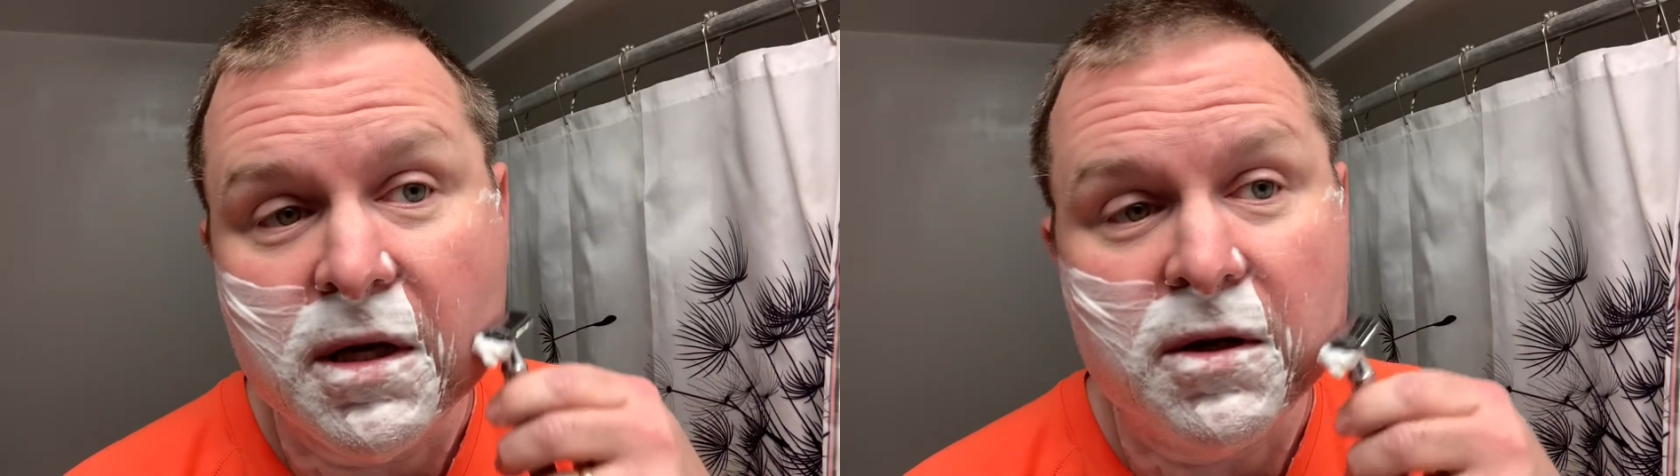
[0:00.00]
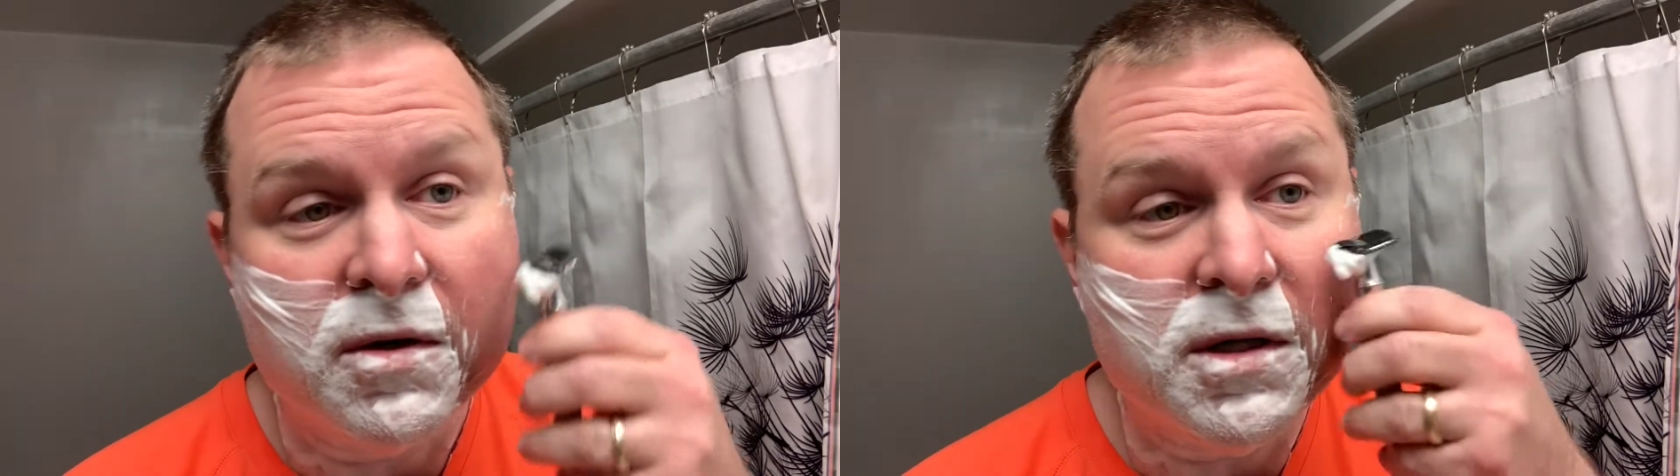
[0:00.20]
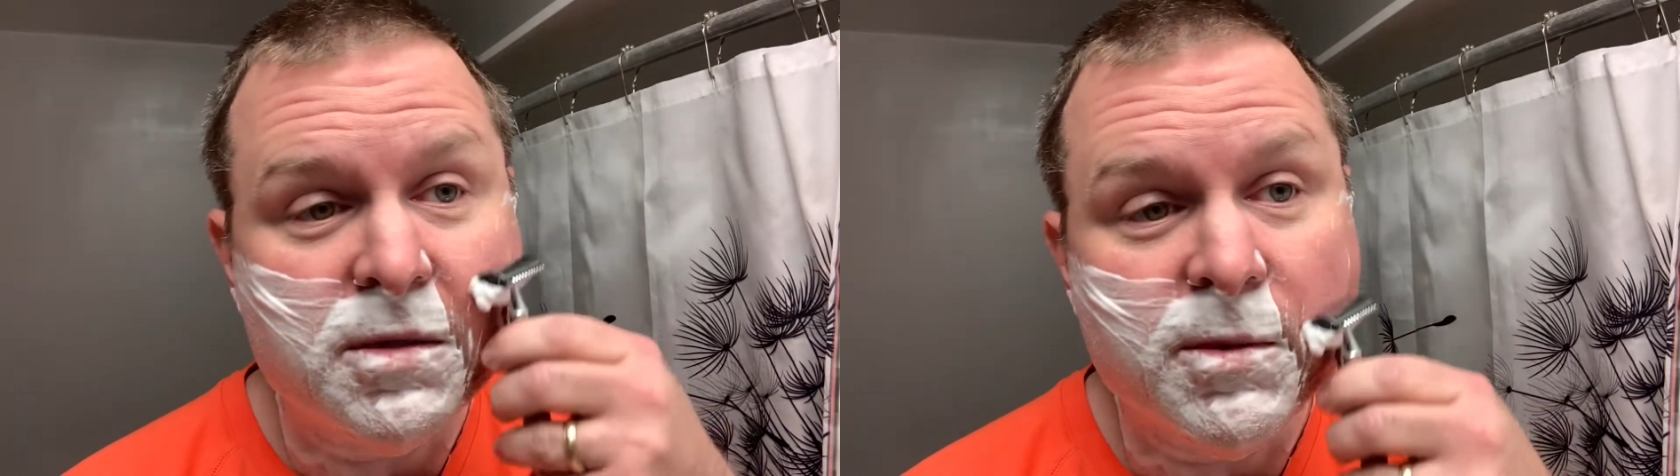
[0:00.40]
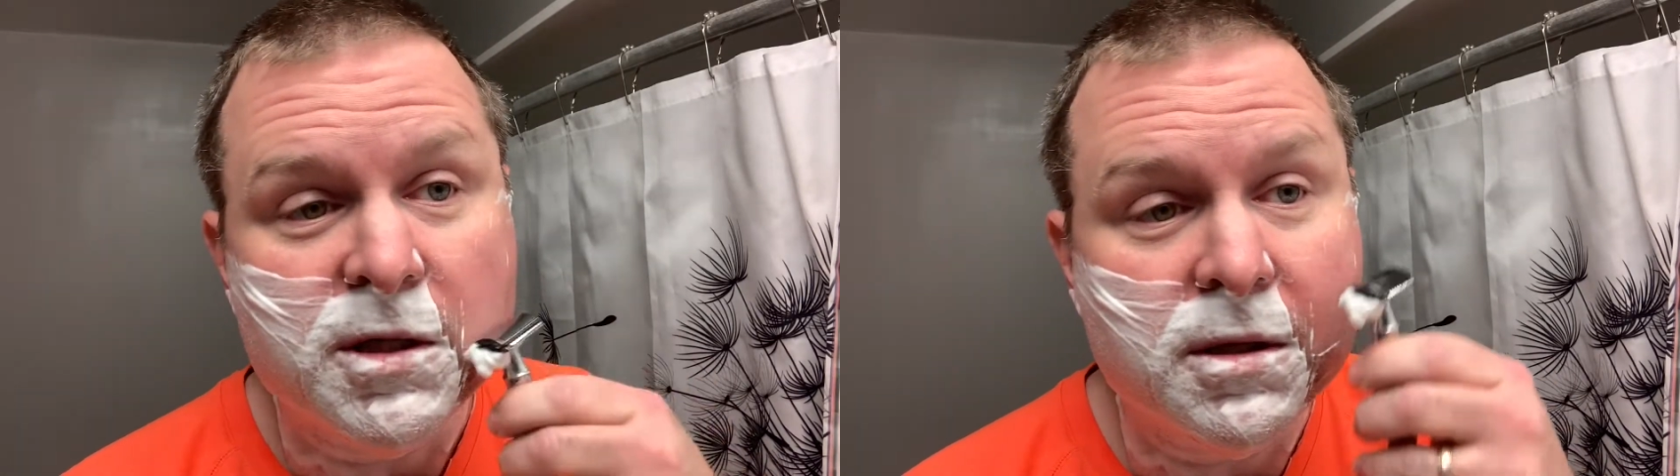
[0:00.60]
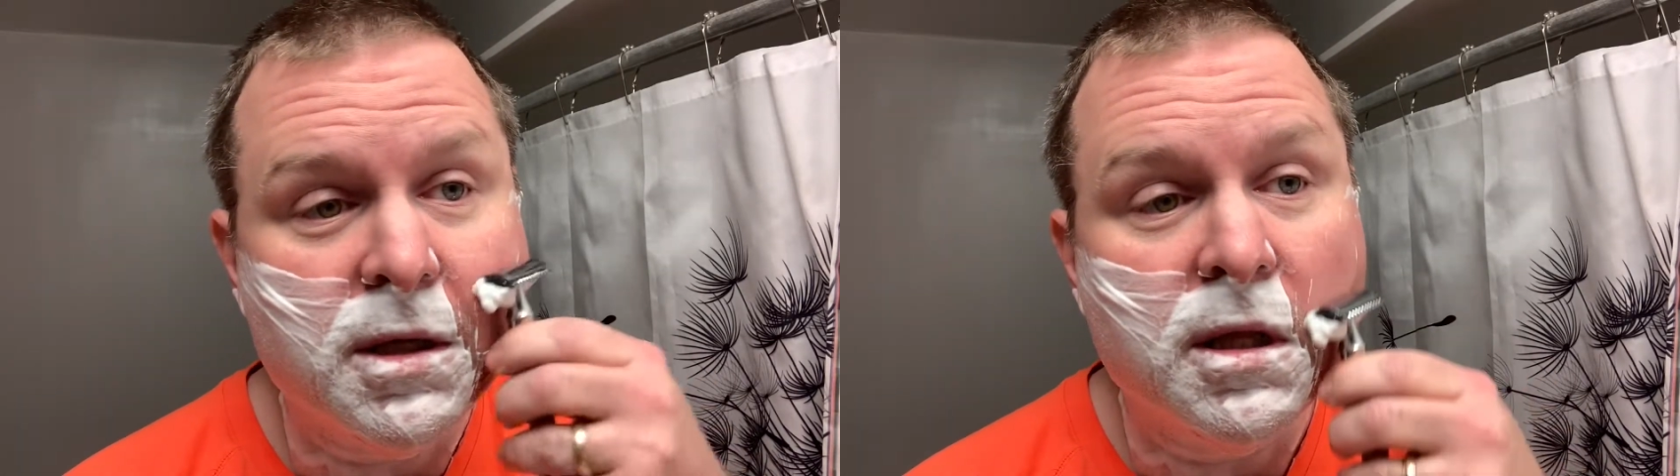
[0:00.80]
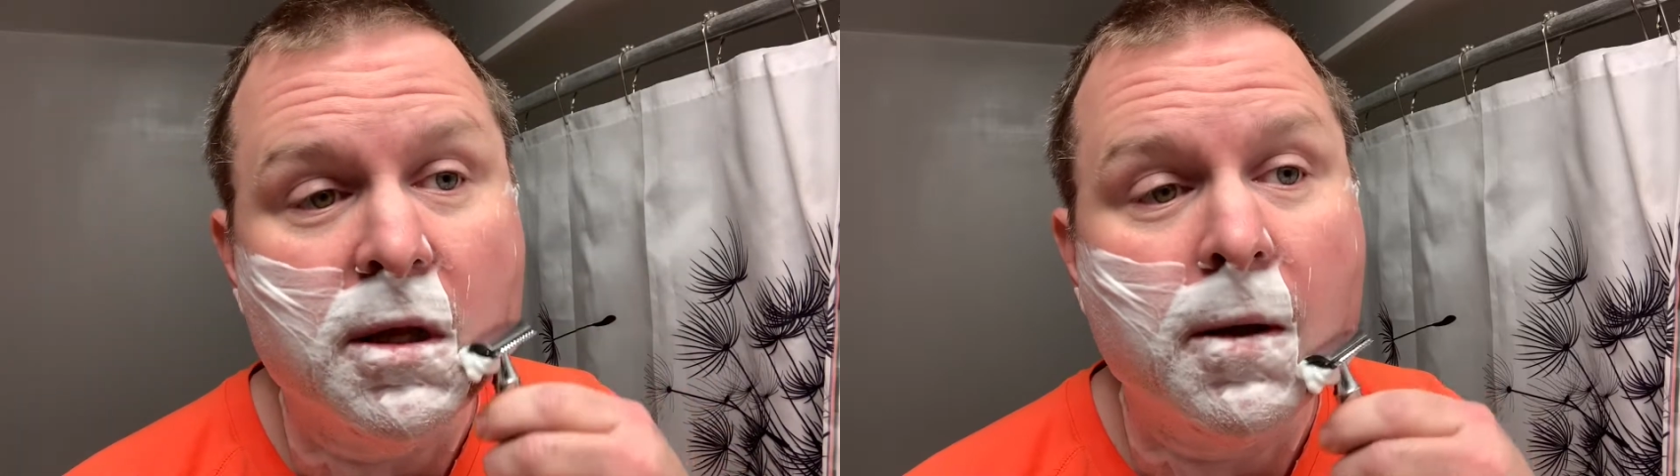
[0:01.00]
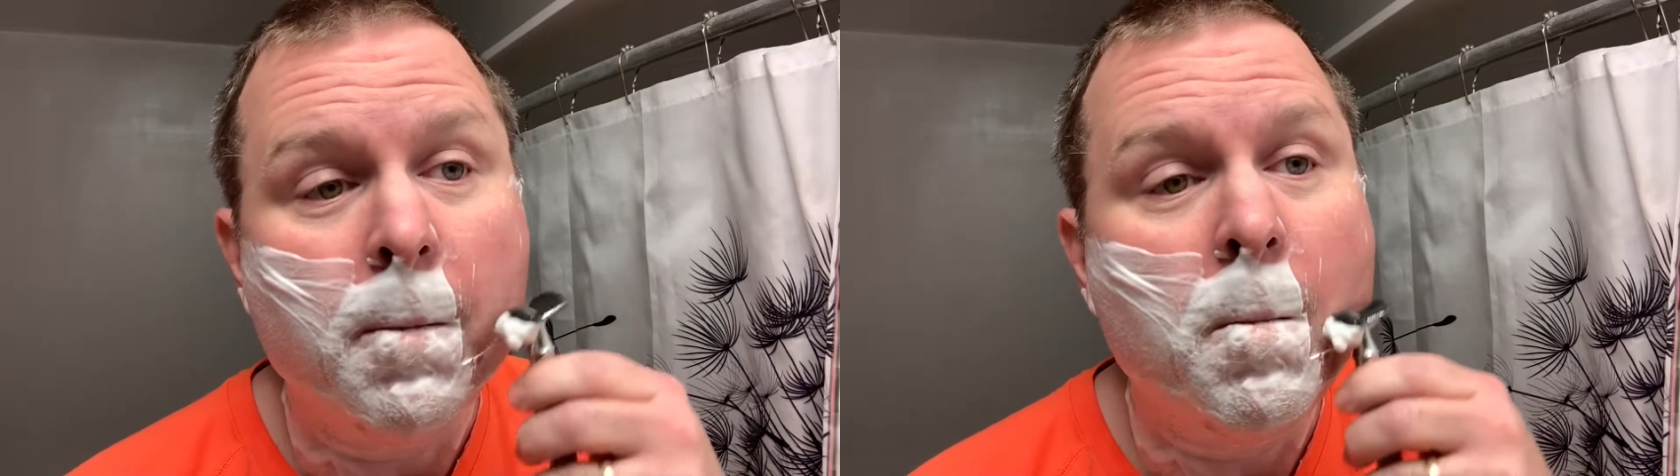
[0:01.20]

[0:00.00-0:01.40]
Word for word: at Christmas or anything.